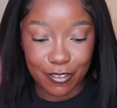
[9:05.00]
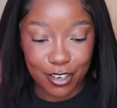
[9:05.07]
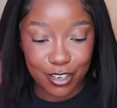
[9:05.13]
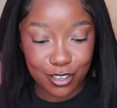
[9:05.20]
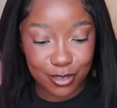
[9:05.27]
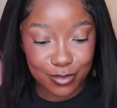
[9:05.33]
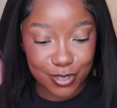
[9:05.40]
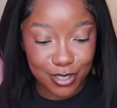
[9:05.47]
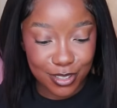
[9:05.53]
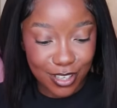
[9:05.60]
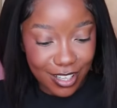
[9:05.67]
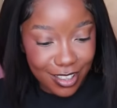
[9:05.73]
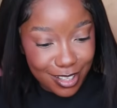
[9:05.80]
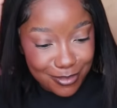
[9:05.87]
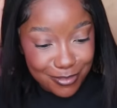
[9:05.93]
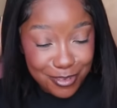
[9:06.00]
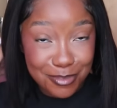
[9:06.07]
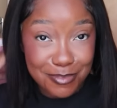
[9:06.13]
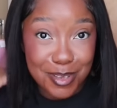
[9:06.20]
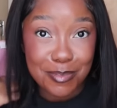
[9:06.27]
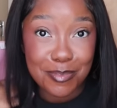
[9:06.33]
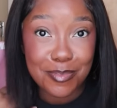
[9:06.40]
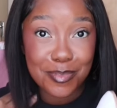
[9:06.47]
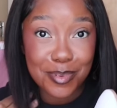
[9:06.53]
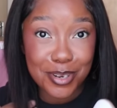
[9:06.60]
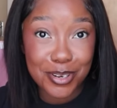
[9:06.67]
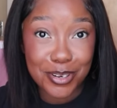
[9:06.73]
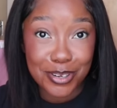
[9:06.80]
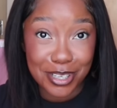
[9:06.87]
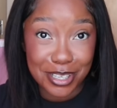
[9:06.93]
friend commented about them for me,
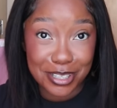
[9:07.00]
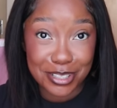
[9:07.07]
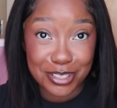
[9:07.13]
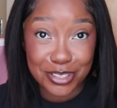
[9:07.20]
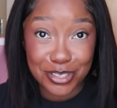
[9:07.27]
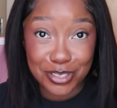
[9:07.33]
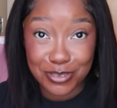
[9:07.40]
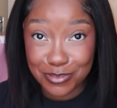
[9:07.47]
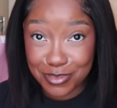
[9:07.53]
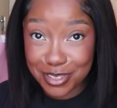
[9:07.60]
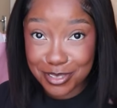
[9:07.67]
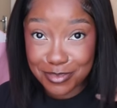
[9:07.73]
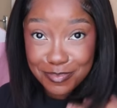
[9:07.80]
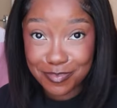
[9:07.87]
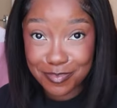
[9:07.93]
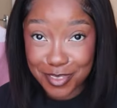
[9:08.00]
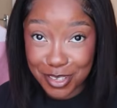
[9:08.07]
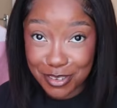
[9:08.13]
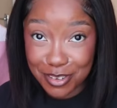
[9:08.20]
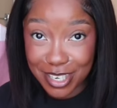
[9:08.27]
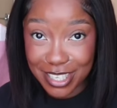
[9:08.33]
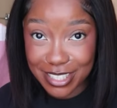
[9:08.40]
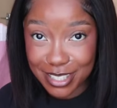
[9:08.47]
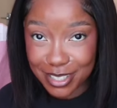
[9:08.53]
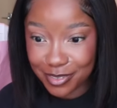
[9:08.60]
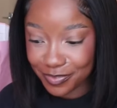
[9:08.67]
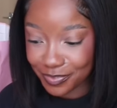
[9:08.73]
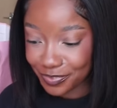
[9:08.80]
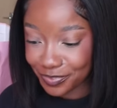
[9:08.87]
but look at the shoes, right?